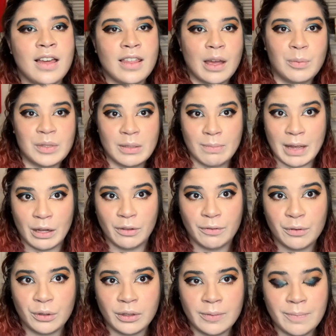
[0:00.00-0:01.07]
That was a
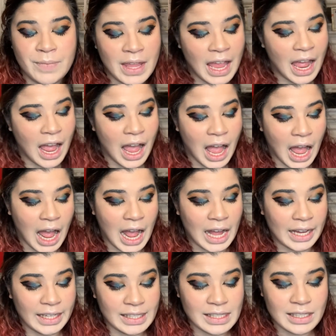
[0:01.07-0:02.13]
mouthful.
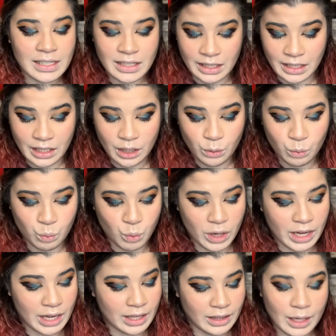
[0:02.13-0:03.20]
I see
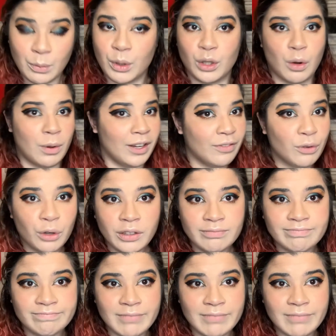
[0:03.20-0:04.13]
what they were going for.